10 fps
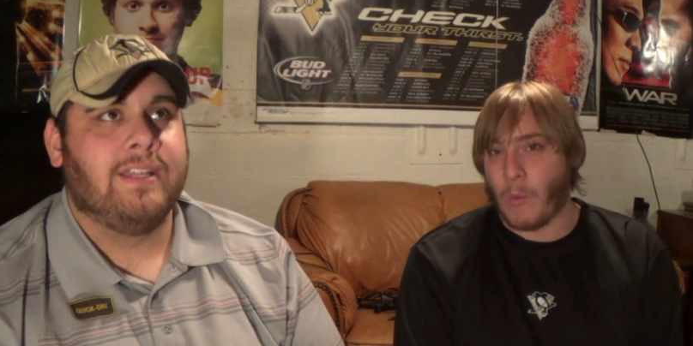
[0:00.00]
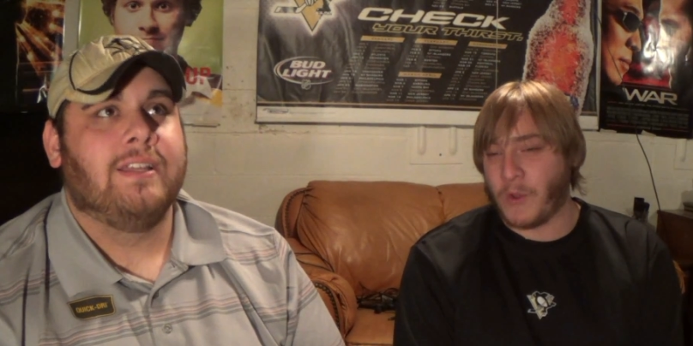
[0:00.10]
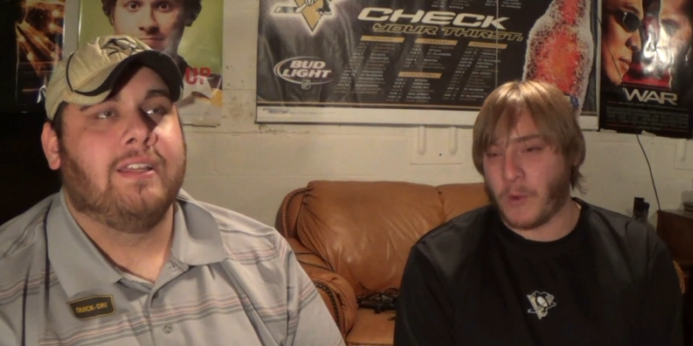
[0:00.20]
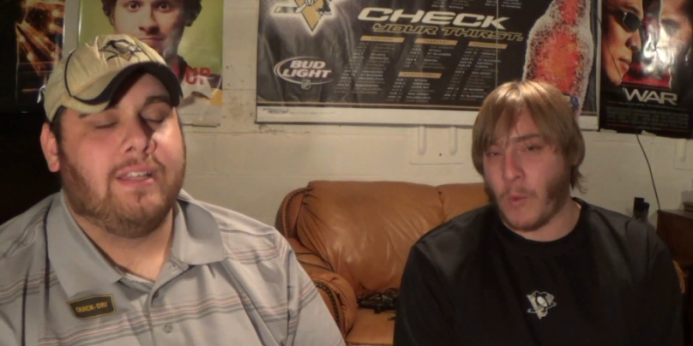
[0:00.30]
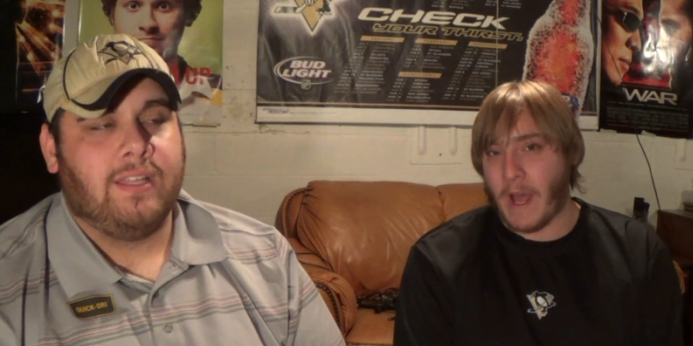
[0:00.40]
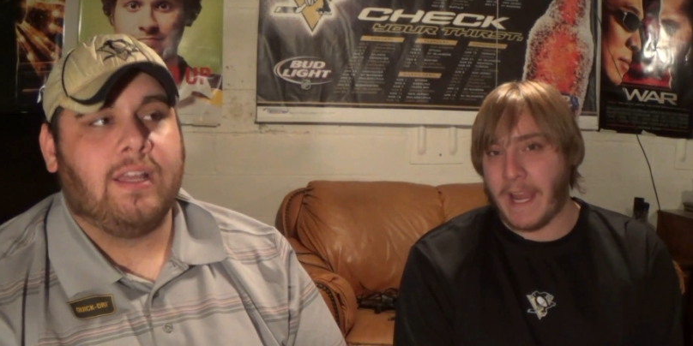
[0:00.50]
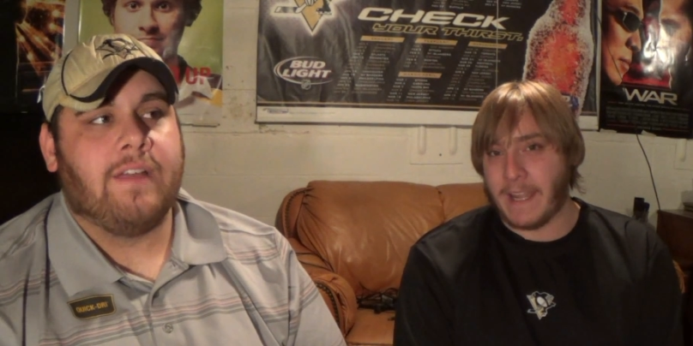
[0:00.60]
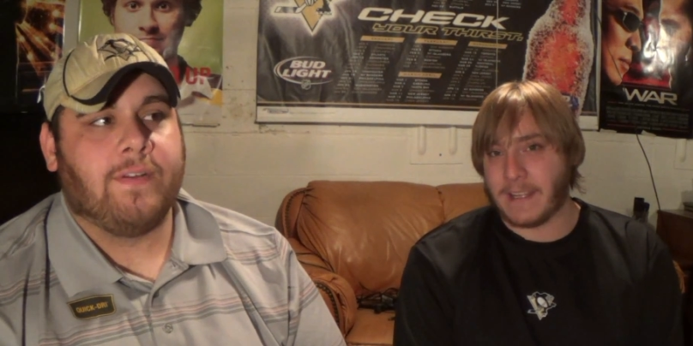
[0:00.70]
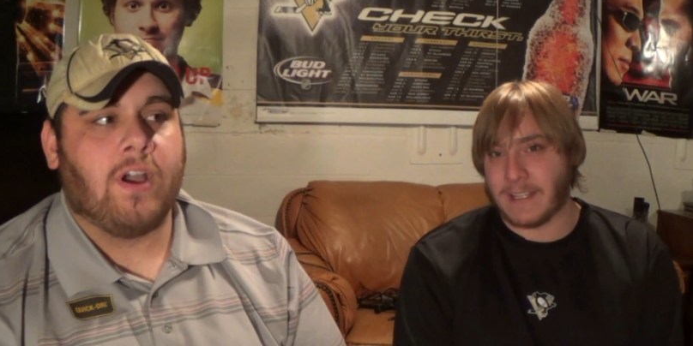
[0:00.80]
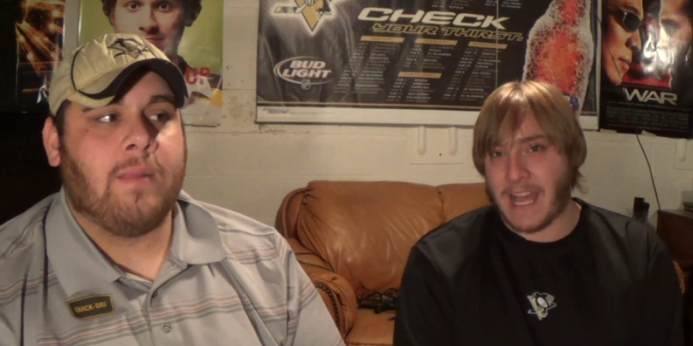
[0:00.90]
Speaker 1: Walter White I
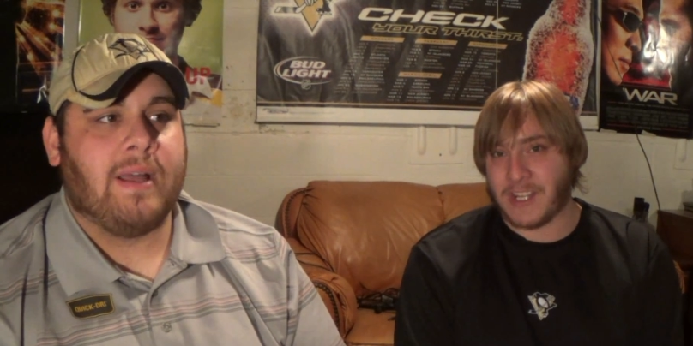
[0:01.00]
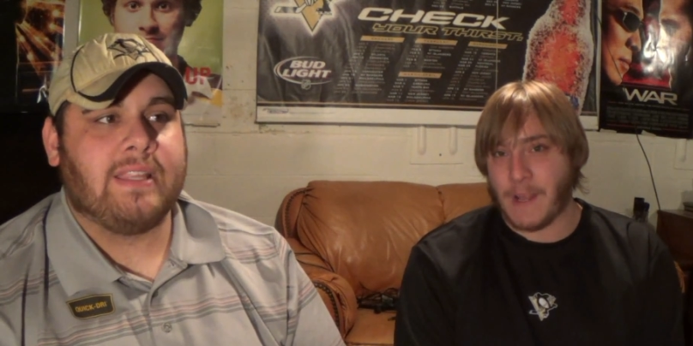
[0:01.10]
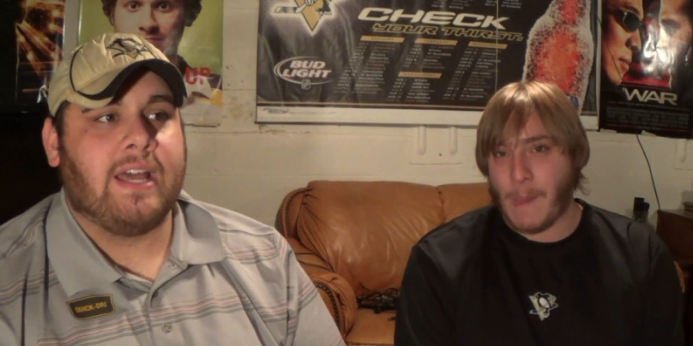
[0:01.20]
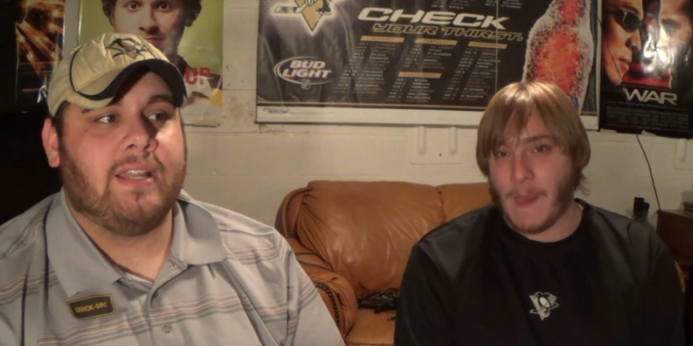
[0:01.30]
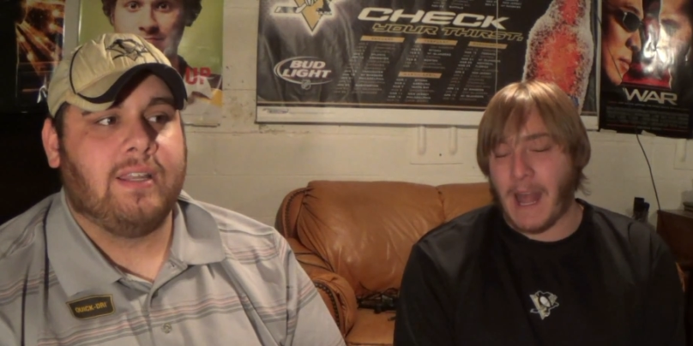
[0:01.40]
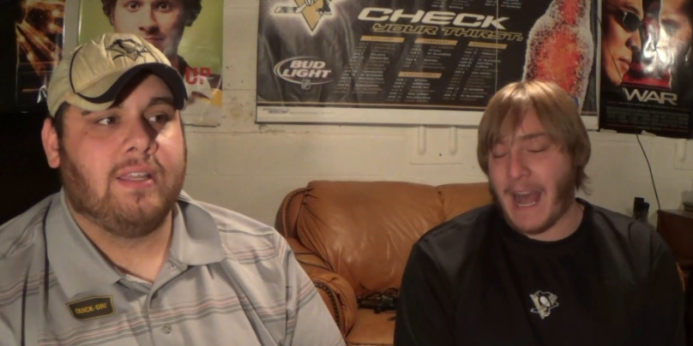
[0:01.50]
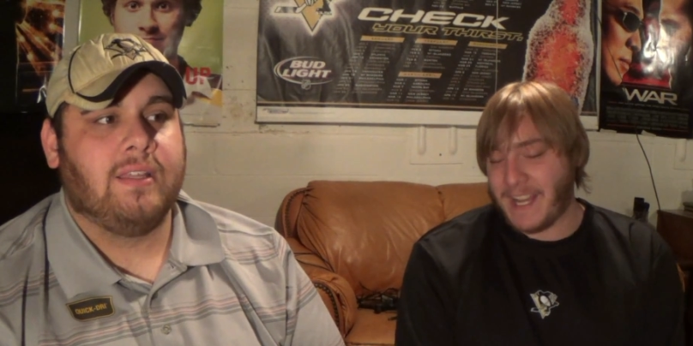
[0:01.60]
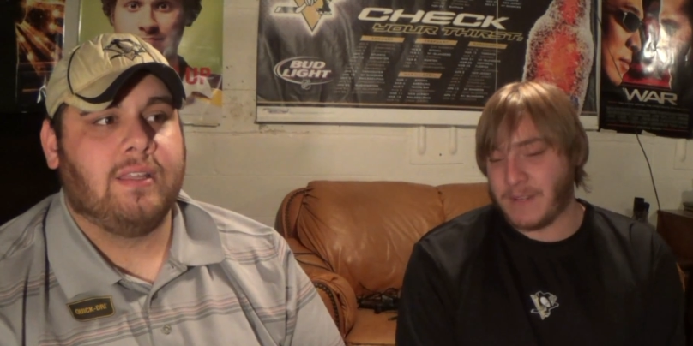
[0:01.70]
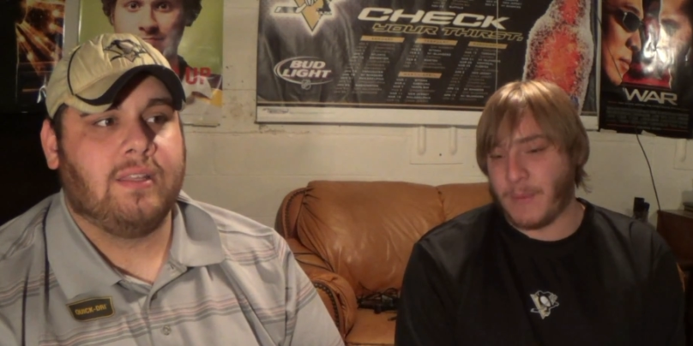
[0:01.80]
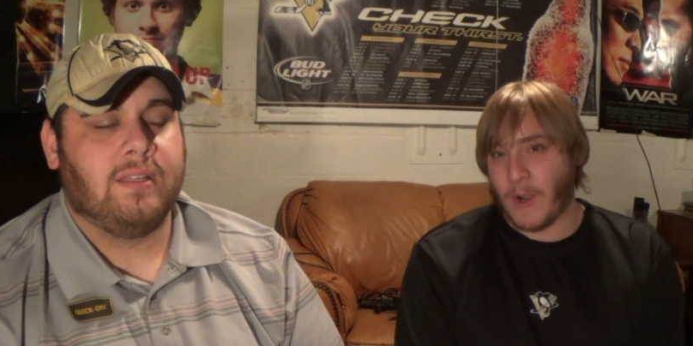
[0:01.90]
forgot about that
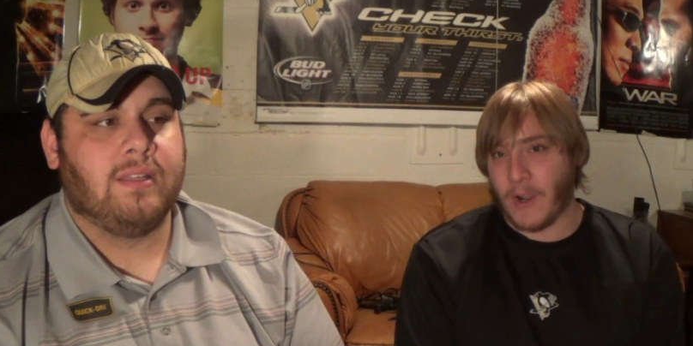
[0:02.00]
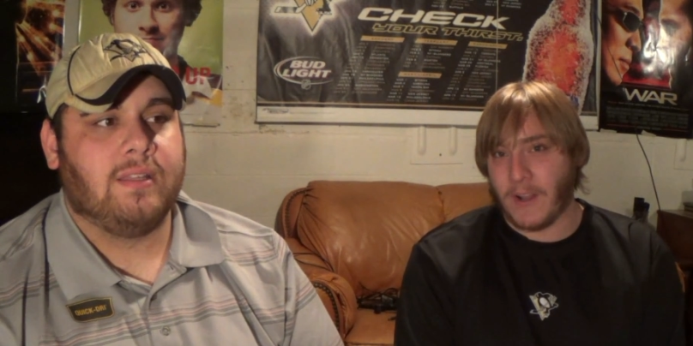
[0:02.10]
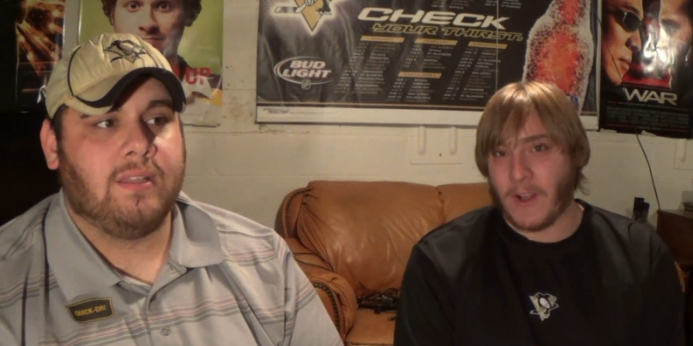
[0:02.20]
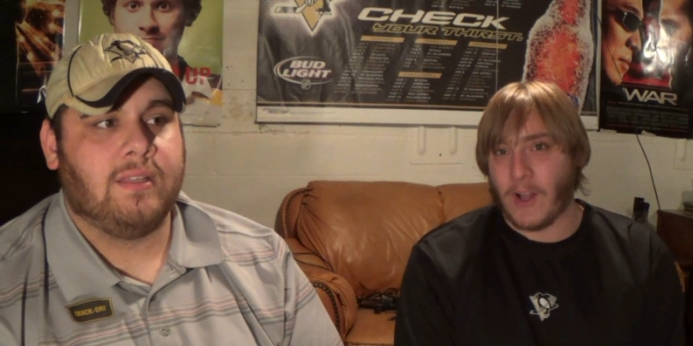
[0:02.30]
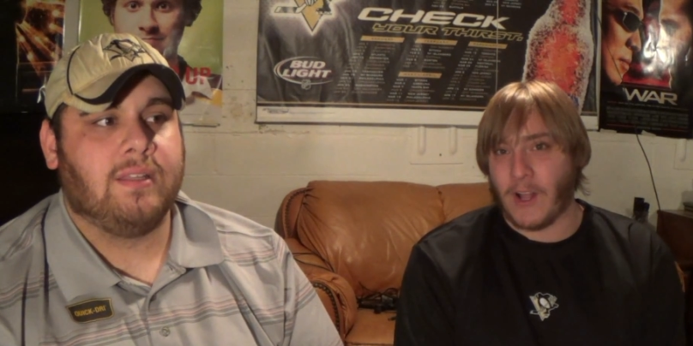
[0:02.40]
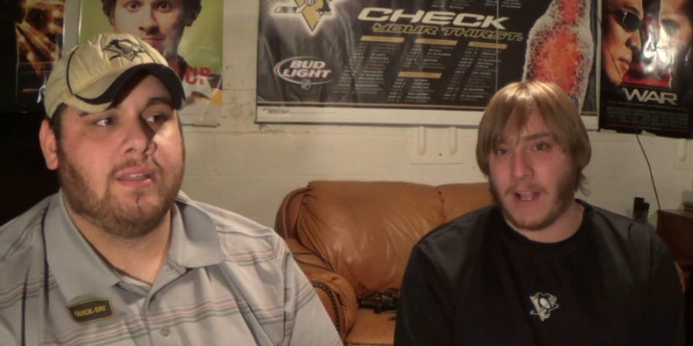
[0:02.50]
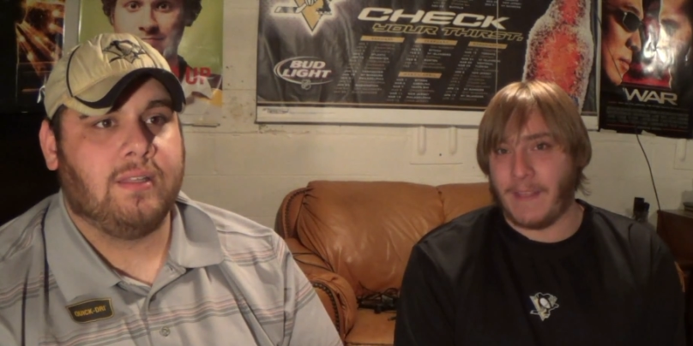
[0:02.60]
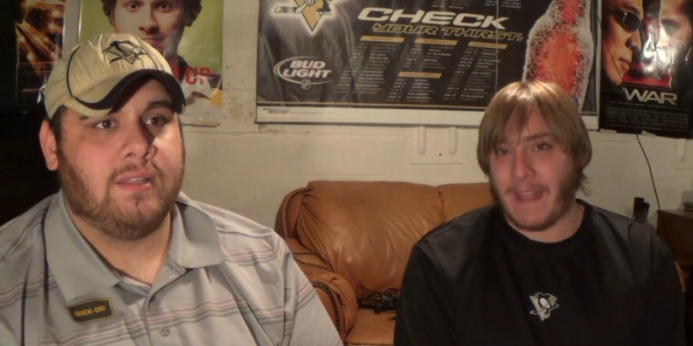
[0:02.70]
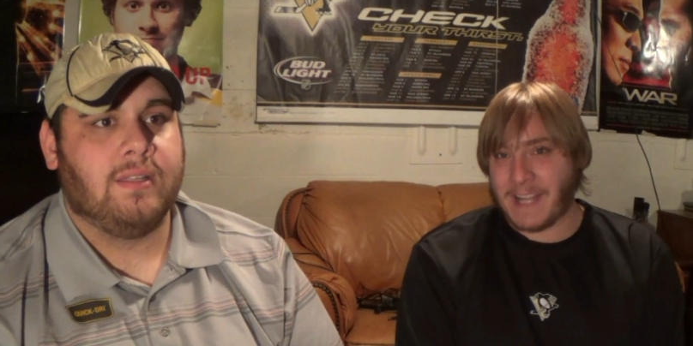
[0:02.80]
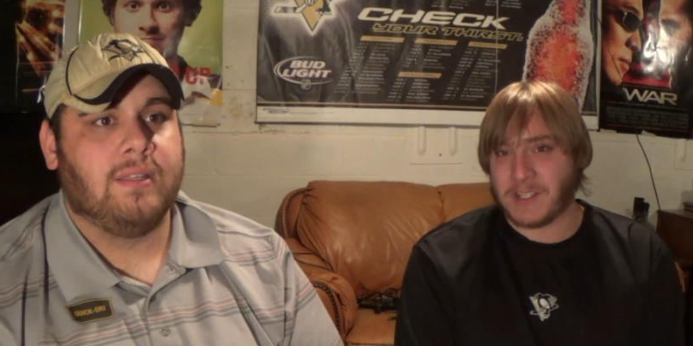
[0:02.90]
Heisenberg
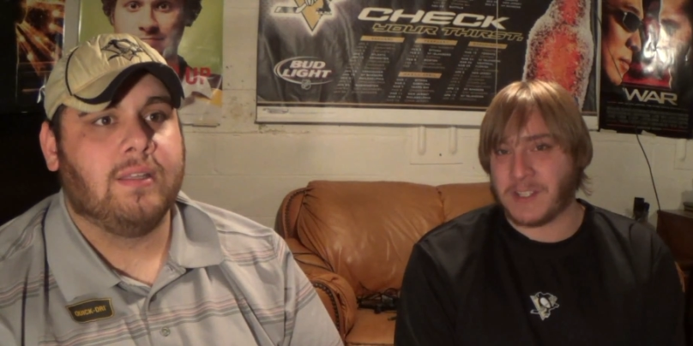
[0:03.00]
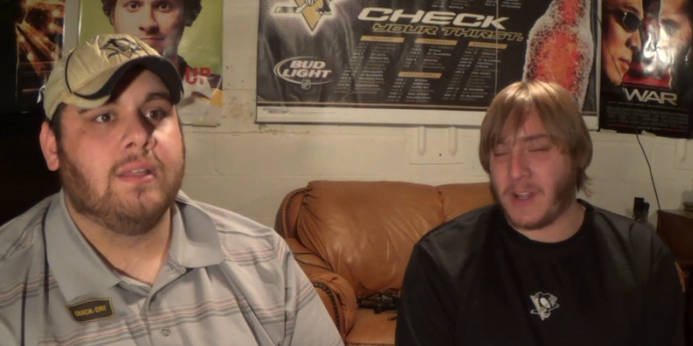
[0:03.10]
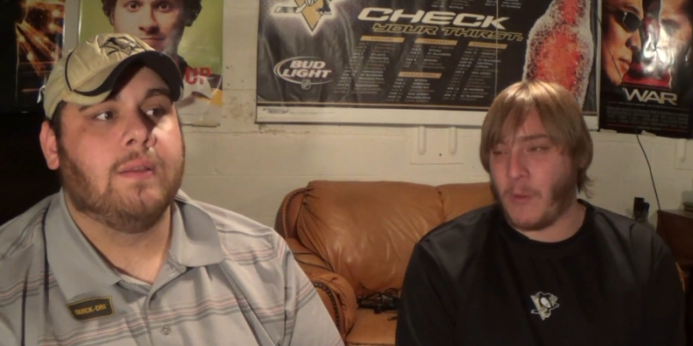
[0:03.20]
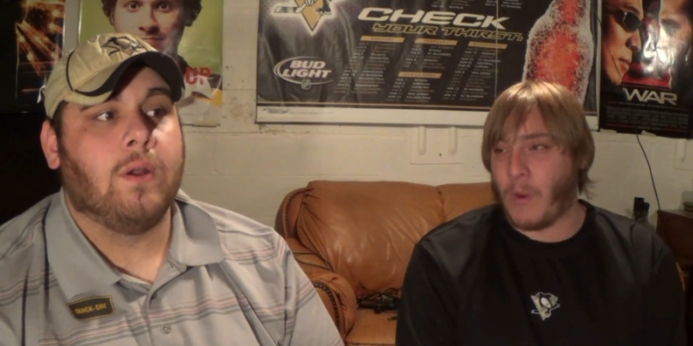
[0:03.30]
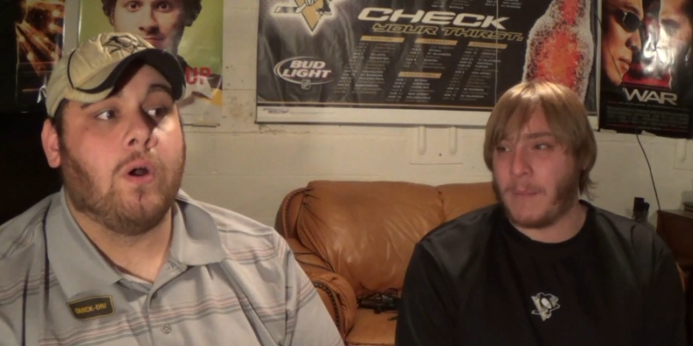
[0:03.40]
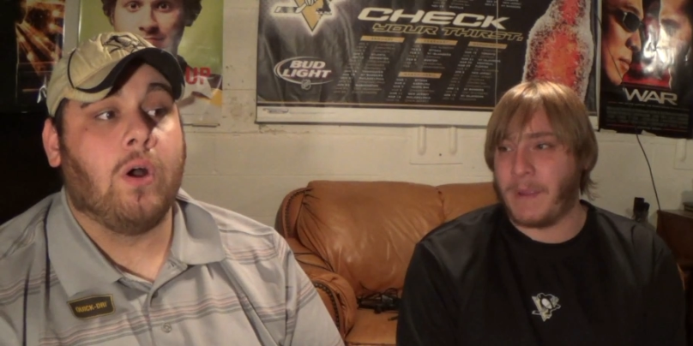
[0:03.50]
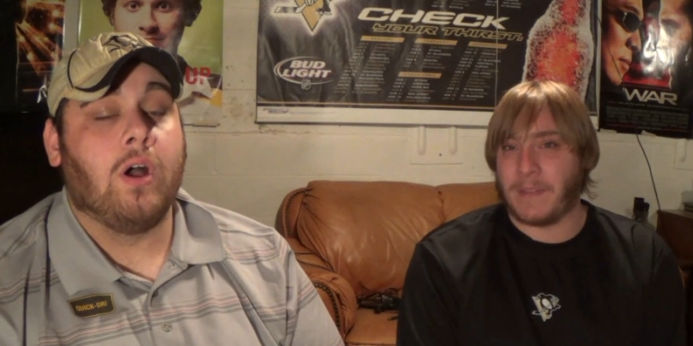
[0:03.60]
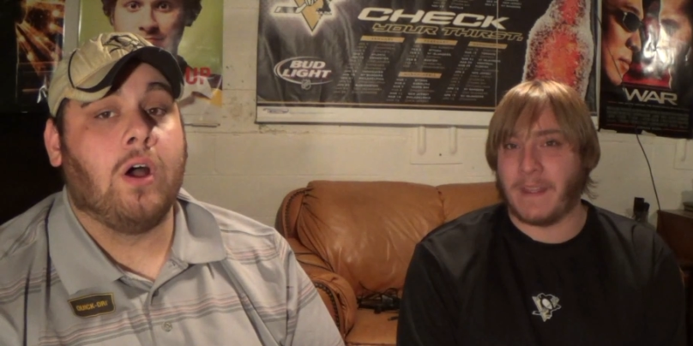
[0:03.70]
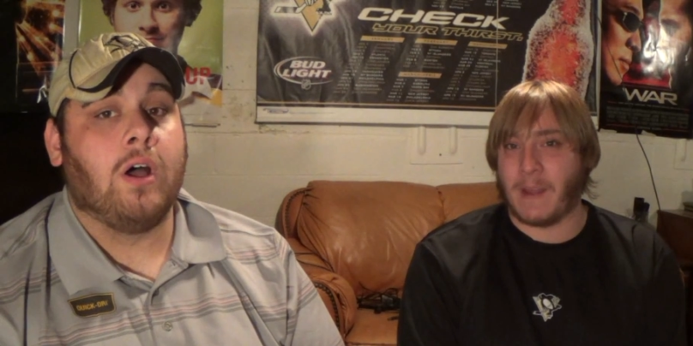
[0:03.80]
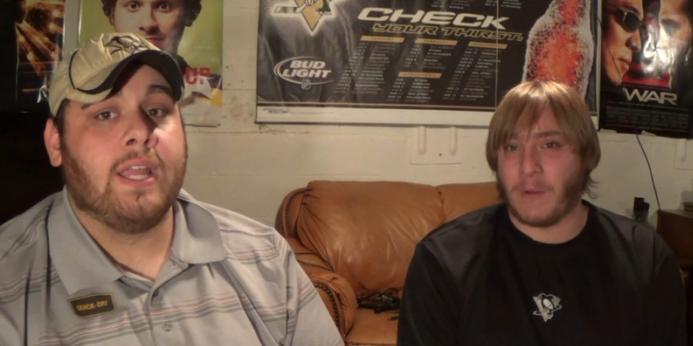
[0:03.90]
that's one big
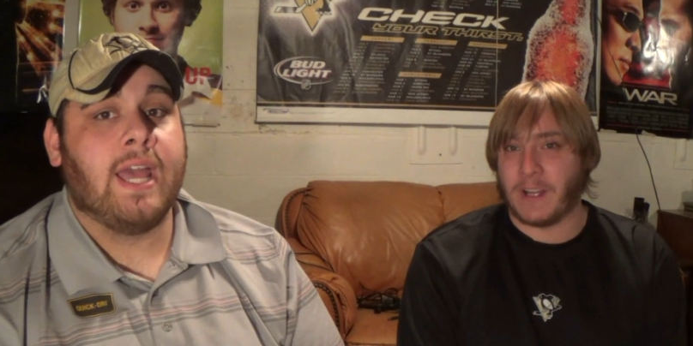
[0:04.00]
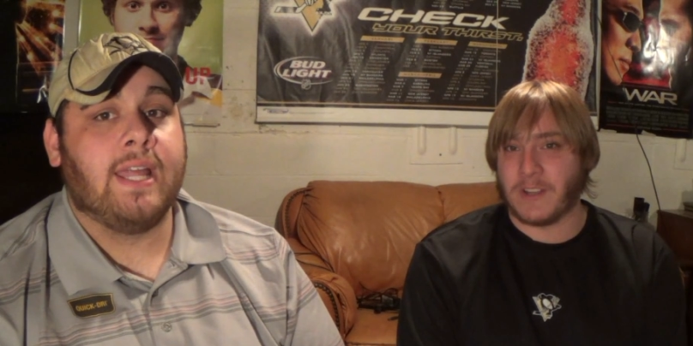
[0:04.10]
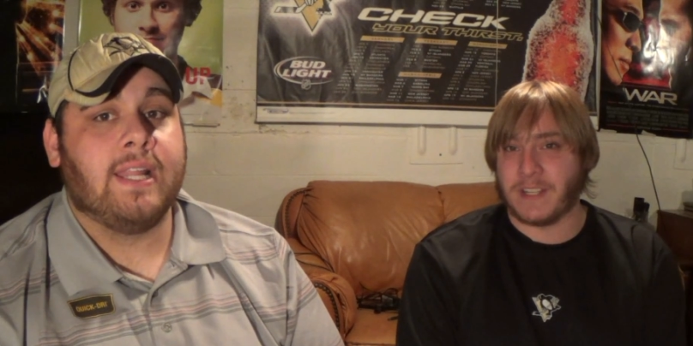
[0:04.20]
thing oh, I want yeah,